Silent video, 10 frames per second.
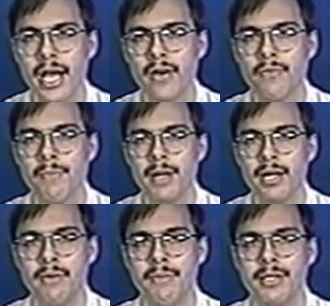Alfred
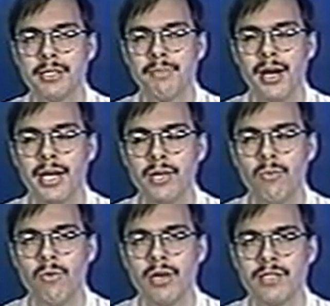Vanderbilt's
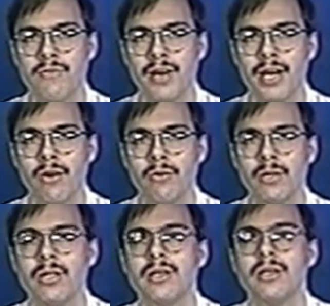body was
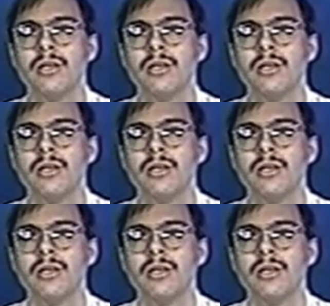found.